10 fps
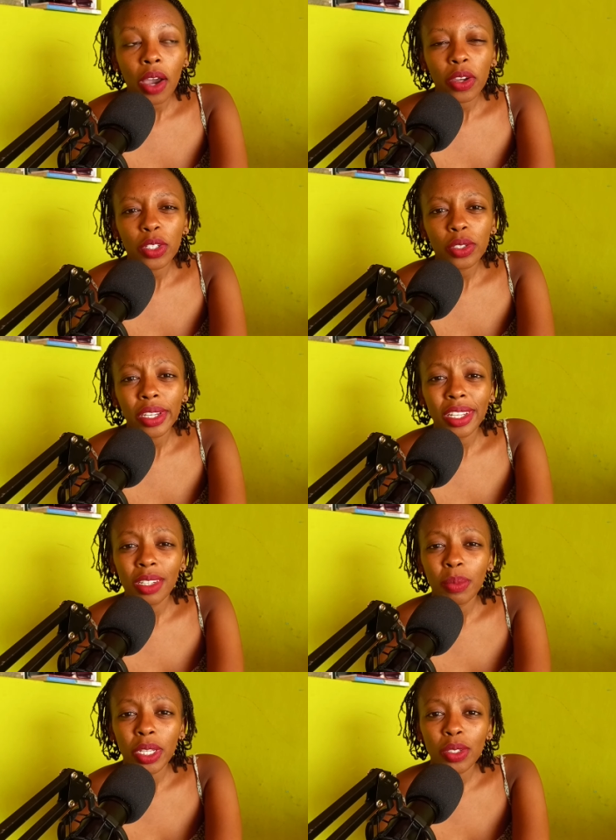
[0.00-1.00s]
are going to
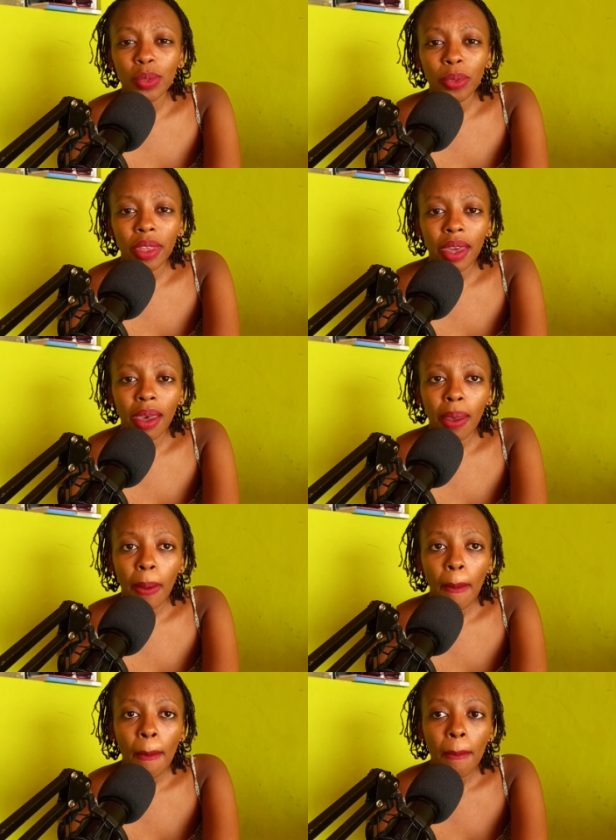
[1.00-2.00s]
lead me to
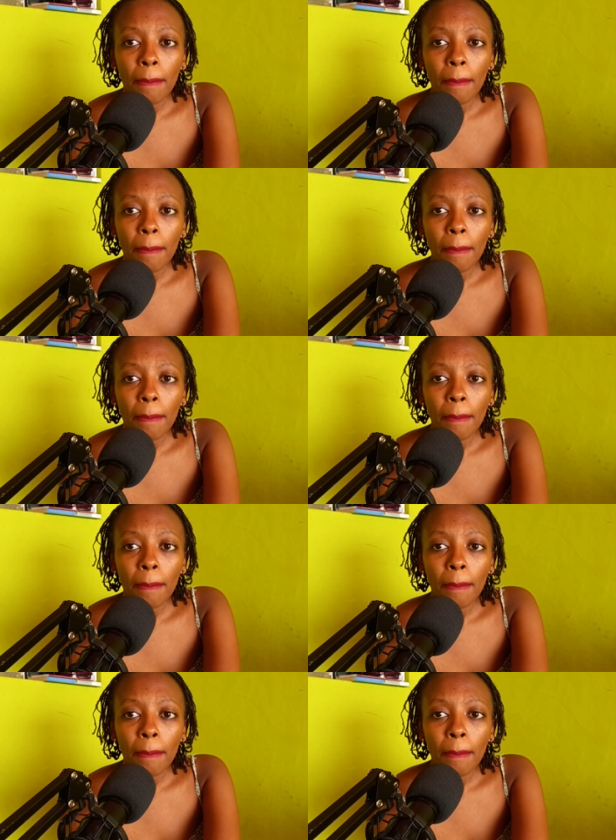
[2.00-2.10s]
the